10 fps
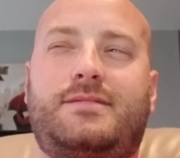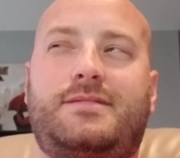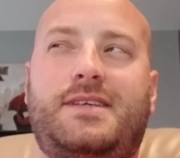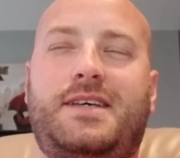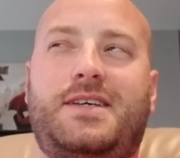
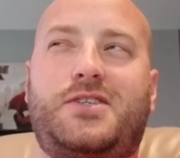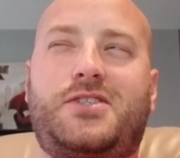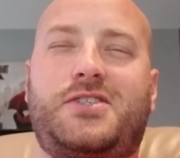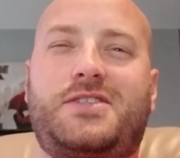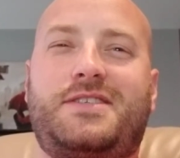ish.
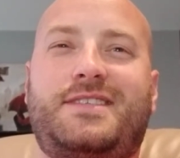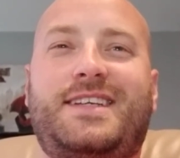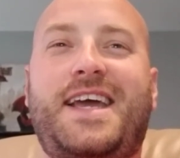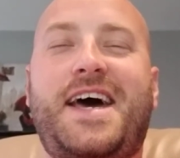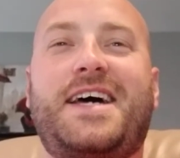
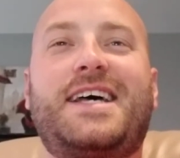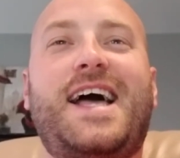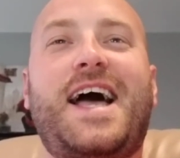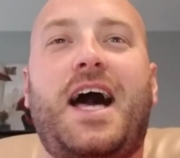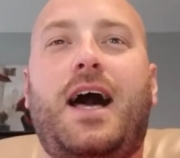Yeah,
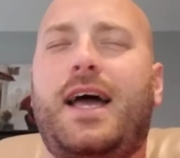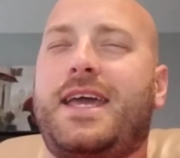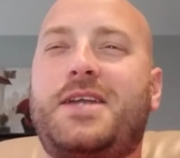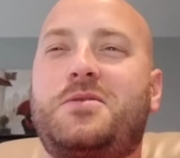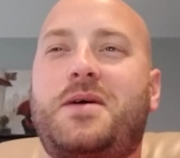I
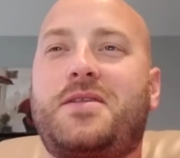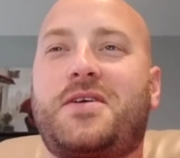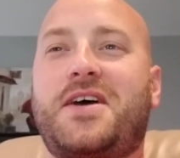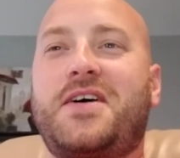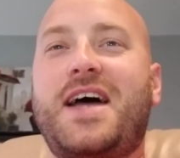can't do math
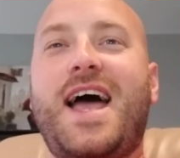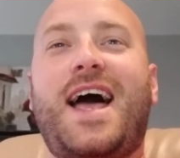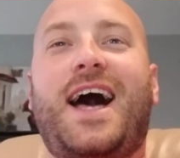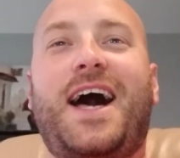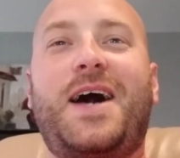right now.
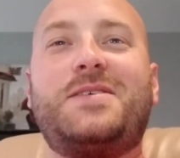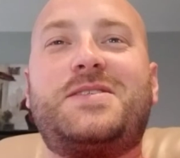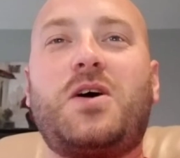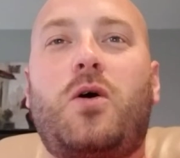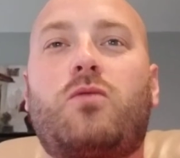
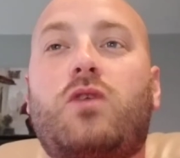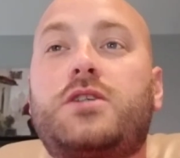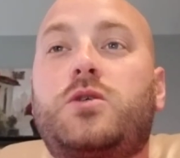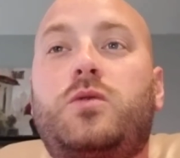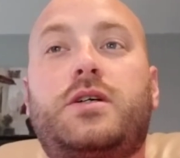So
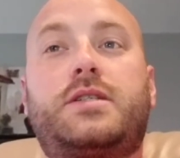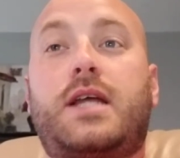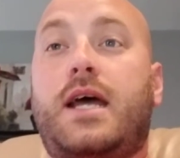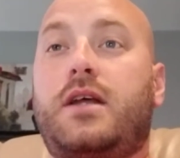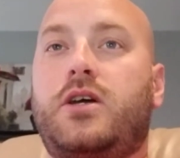Russell Wilson
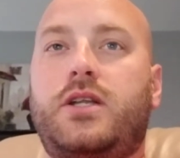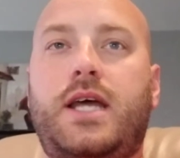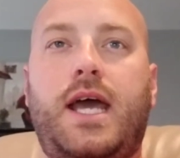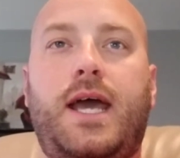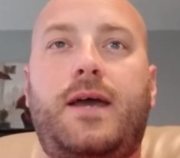had a good
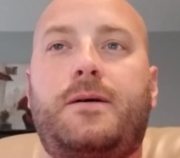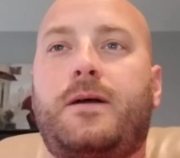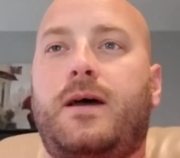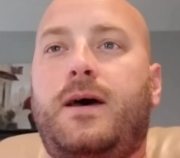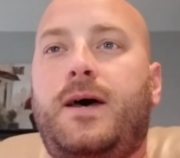day.
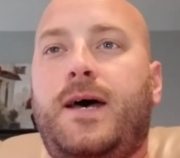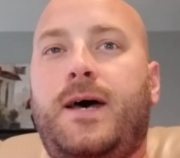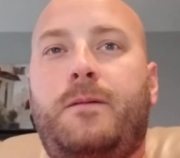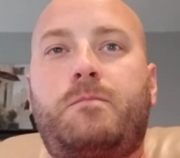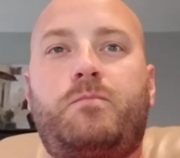
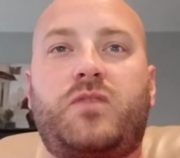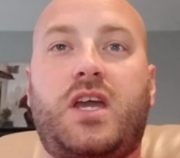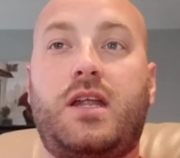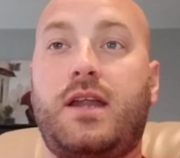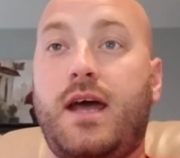
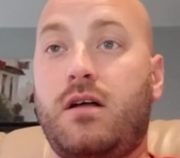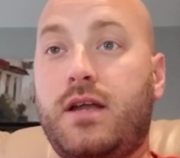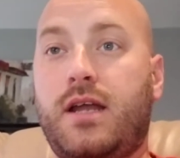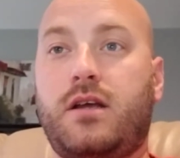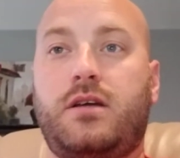Keenan Allen
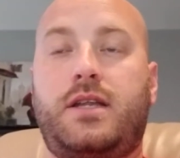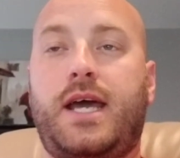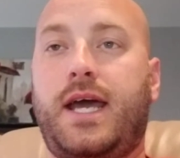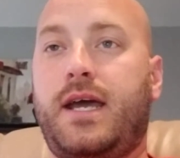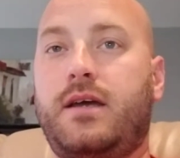had a good
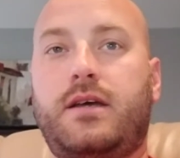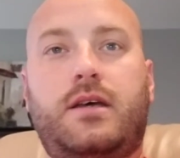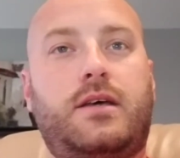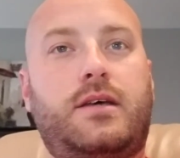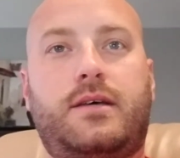day.
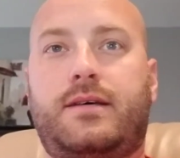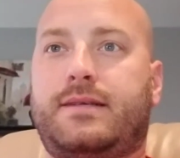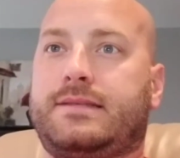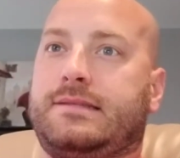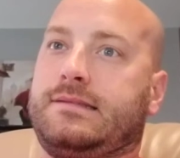
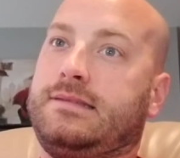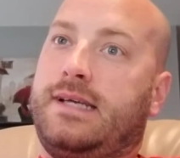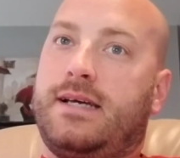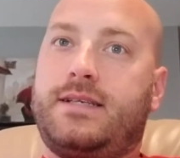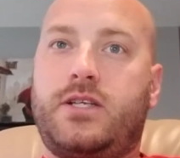
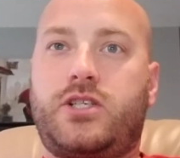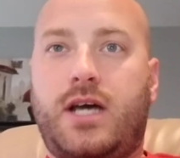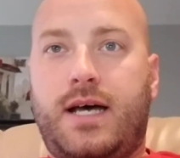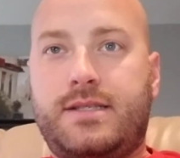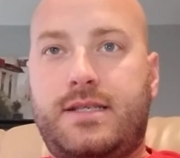Deontay
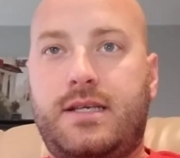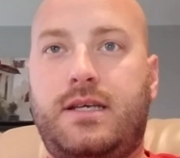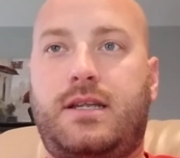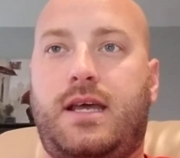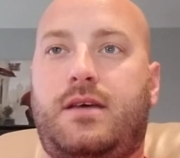Johnson